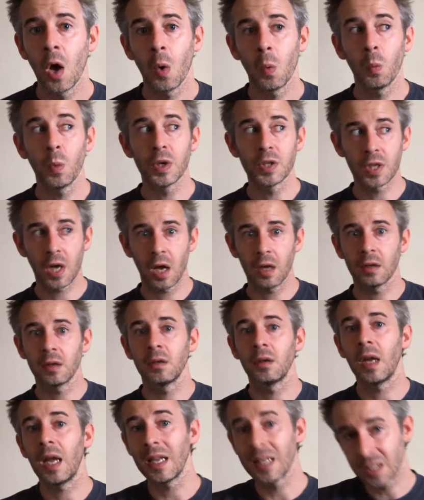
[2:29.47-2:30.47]
were
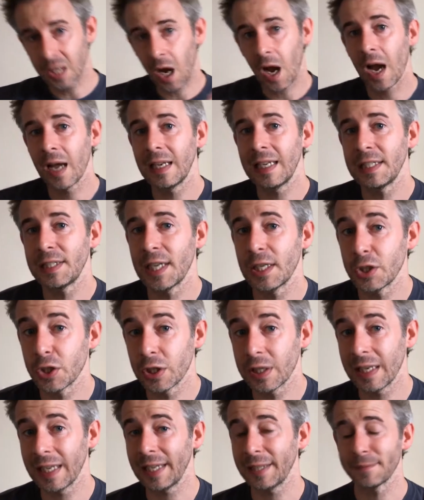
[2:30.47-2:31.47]
done entirely
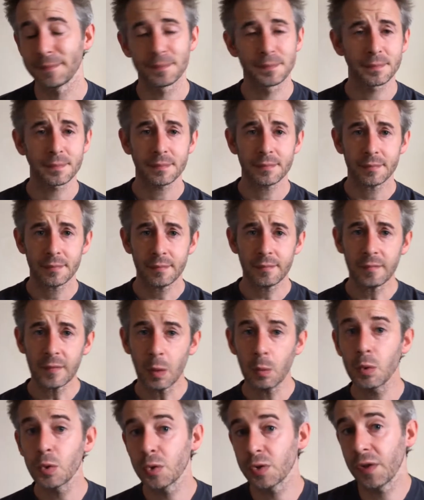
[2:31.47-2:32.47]
digitally,
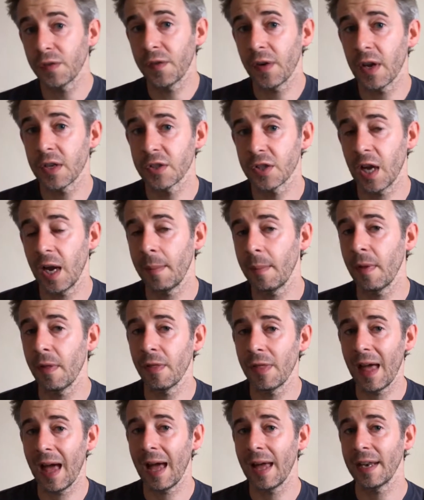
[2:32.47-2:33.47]
which was the first time
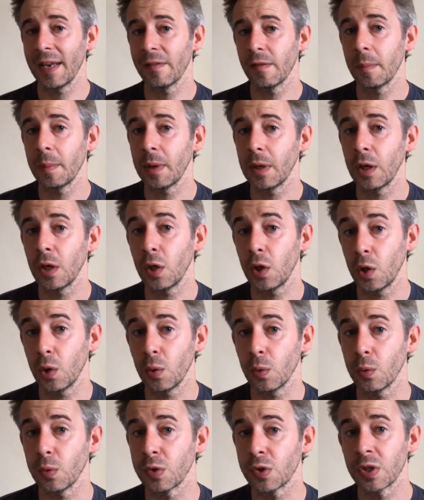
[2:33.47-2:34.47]
that had ever been
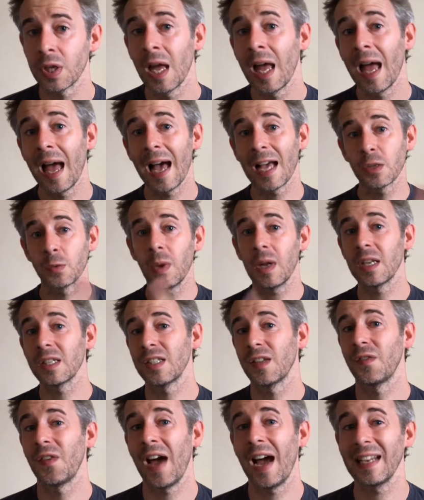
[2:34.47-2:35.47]
used. As well as
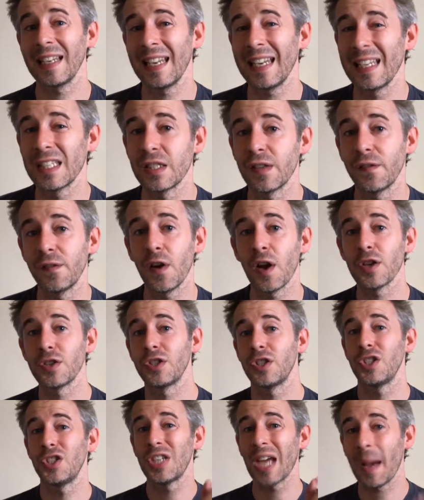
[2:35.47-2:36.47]
the fact it is the
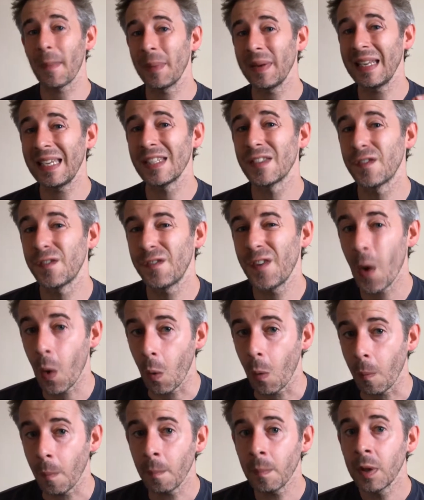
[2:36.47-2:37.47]
first Japanese
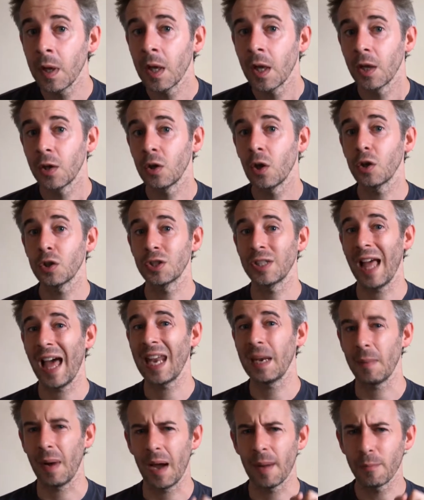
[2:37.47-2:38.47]
film, not just
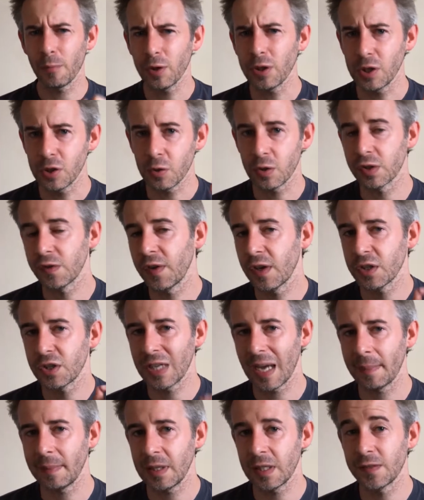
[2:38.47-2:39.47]
anime, I'm pretty sure it's the first
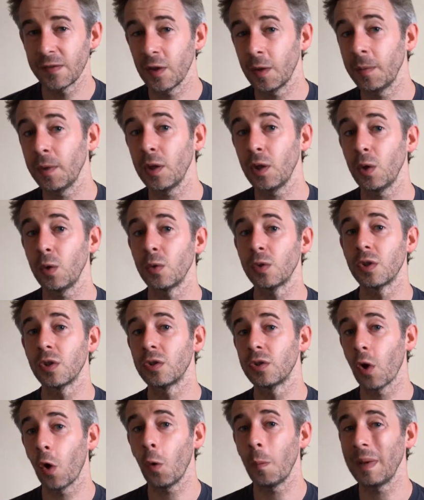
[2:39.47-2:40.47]
Japanese film that
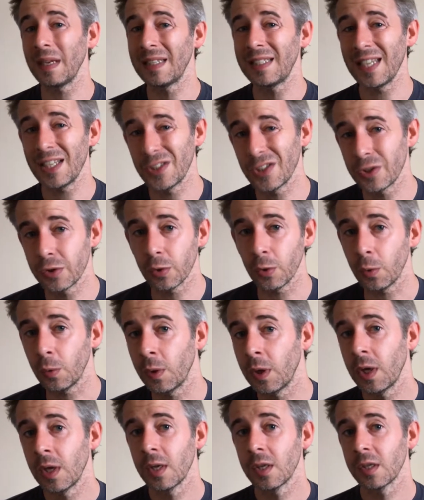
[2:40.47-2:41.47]
used Dolby
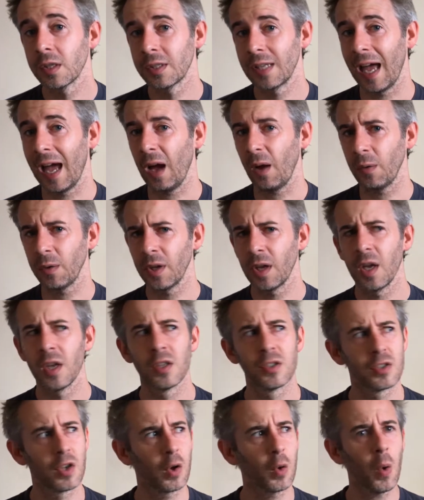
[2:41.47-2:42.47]
Digital sound.
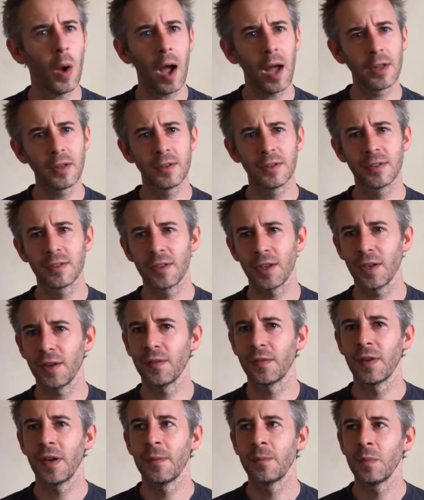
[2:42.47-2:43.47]
So quite a kind
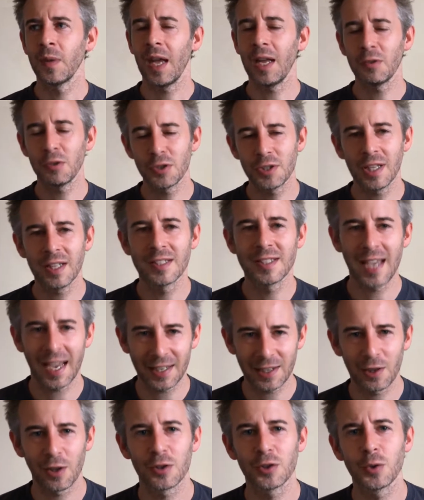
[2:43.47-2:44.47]
of interesting
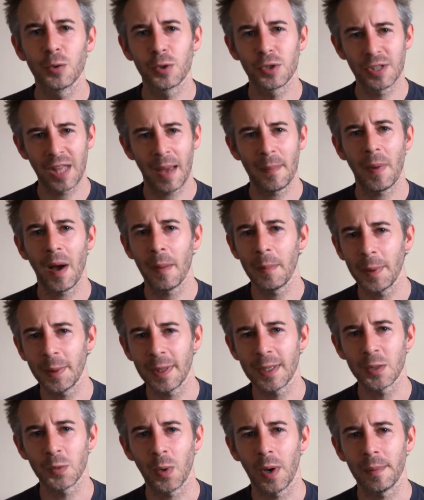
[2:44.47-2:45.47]
technological step up in
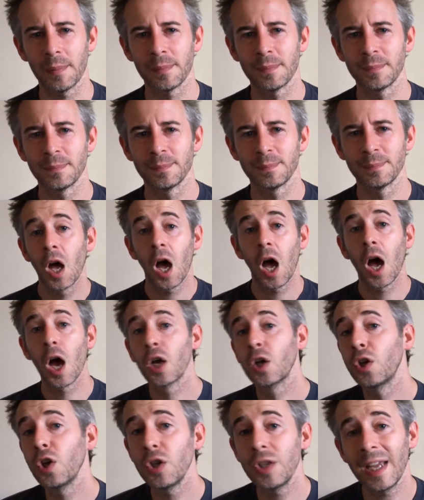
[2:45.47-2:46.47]
this one. A
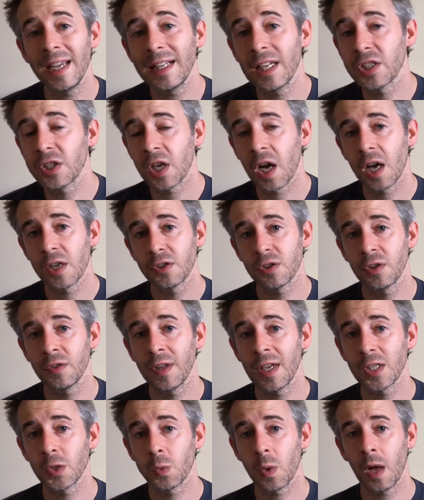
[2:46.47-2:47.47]
good English cast on
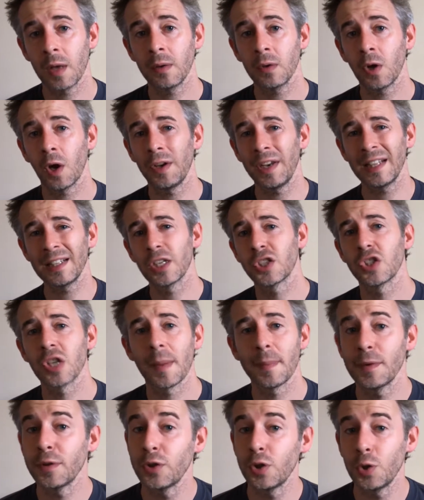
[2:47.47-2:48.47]
this one. Got an English
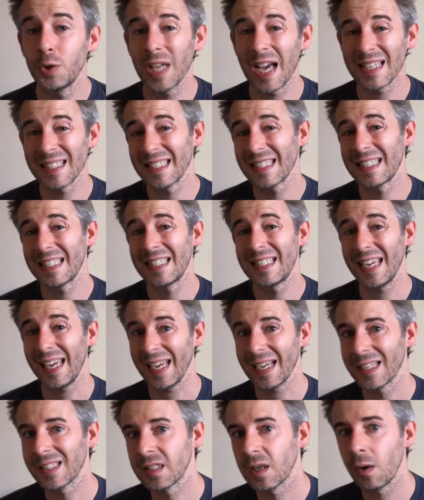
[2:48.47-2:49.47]
dub in
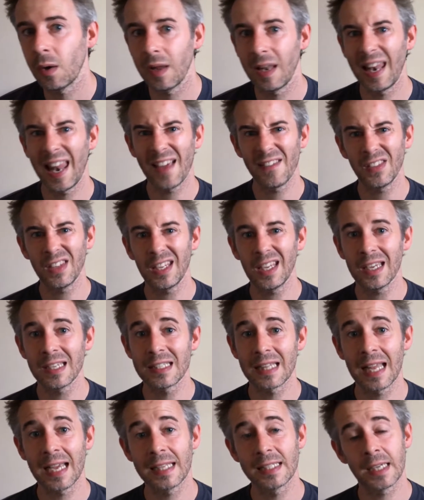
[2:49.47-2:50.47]
2006, so 11
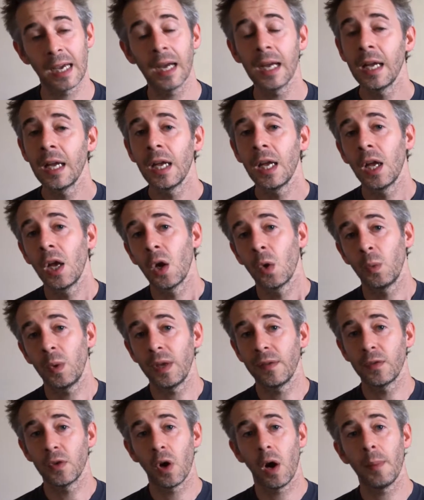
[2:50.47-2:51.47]
years later.
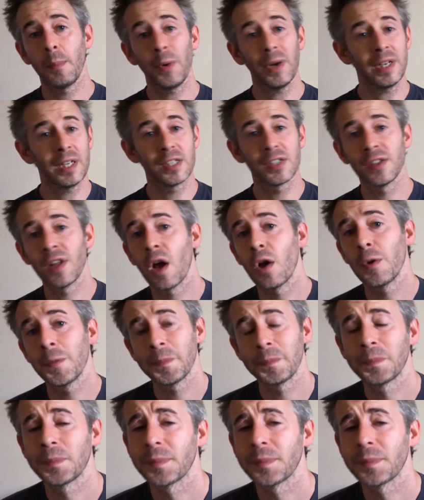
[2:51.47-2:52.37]
We've got Brittany Snow